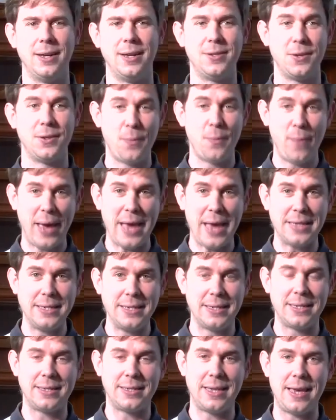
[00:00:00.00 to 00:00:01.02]
so it's amazing
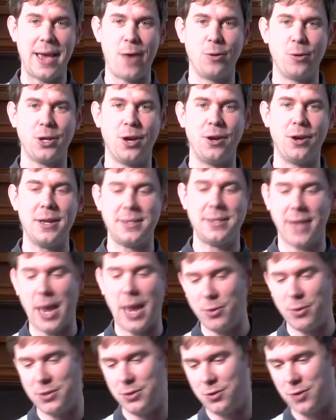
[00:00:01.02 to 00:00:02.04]
to see how God is
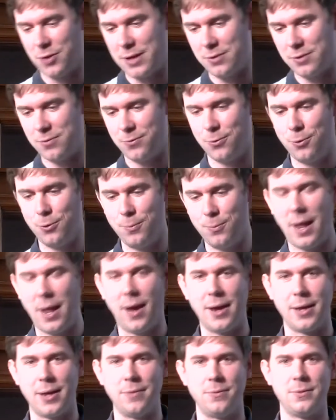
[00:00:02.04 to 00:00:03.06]
able to transform
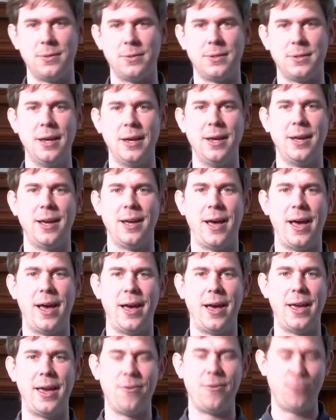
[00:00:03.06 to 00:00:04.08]
lives
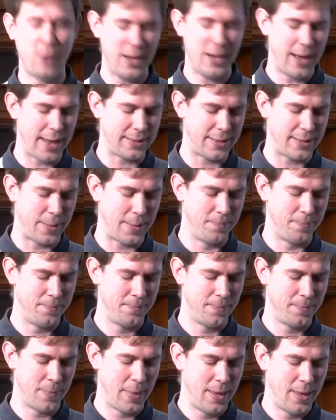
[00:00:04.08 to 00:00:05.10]
if we let him.
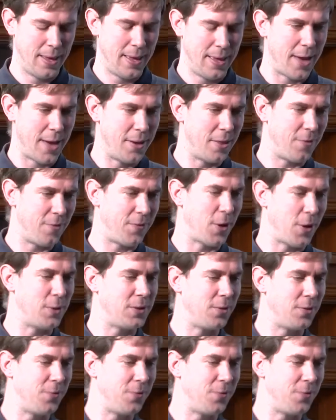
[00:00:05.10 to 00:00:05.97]
Another photo for